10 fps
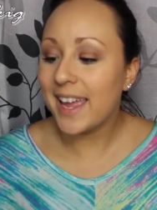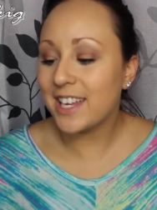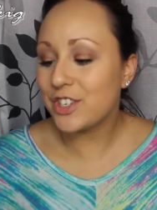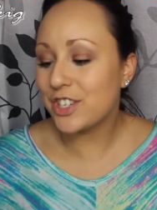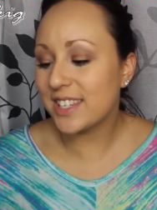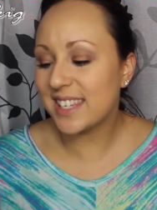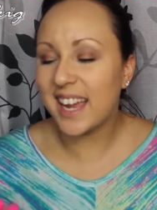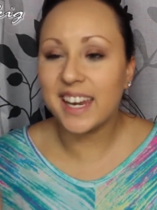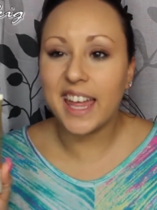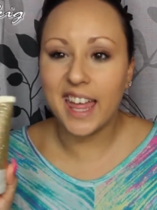it's just
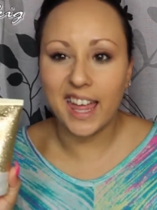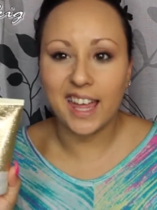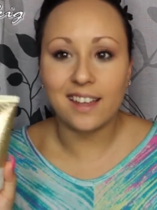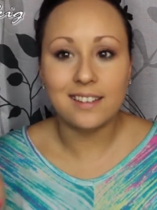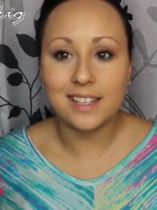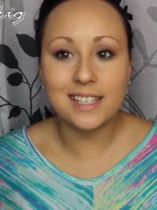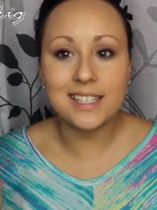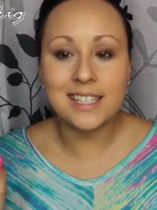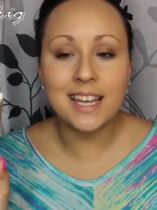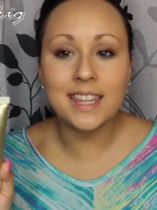kind of eh.
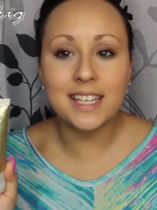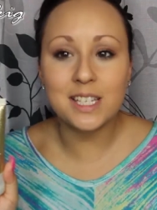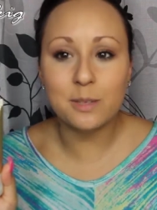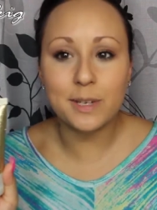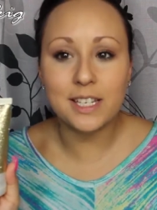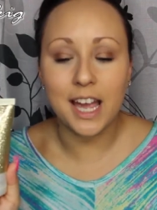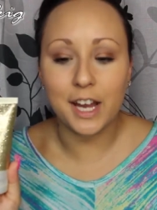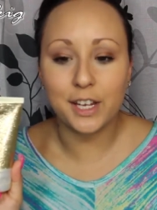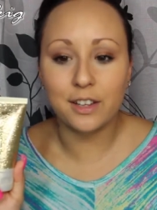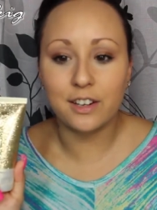It's nothing
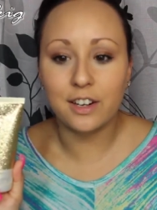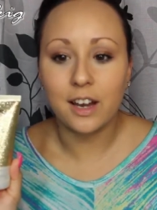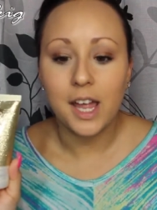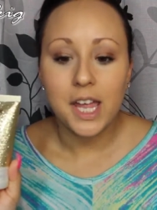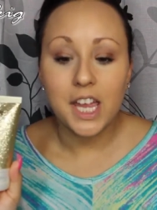spectacular.